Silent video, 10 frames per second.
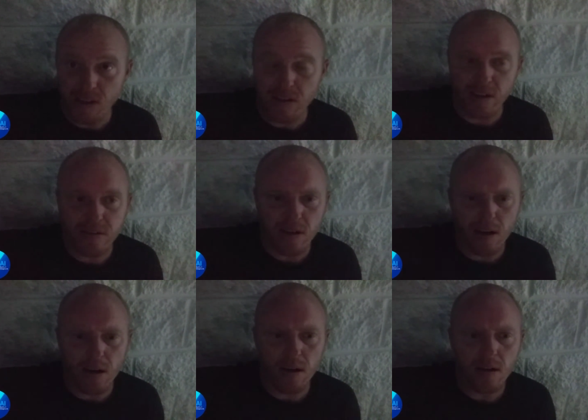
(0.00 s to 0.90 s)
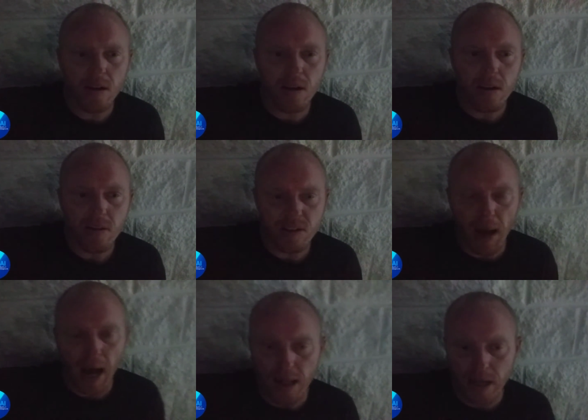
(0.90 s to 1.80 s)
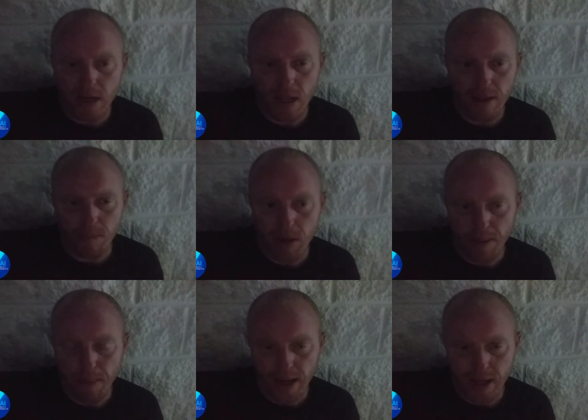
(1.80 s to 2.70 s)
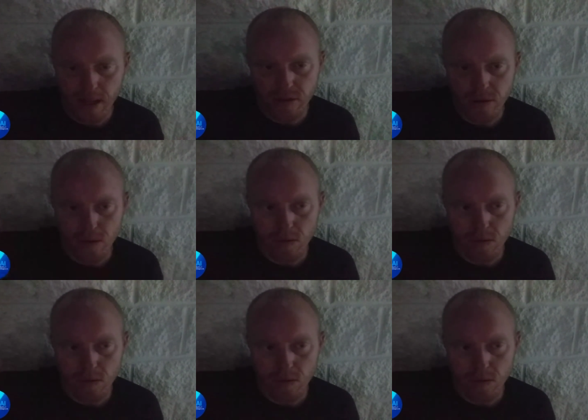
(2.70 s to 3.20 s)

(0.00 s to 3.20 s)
and this palette, and then I'm gonna get back into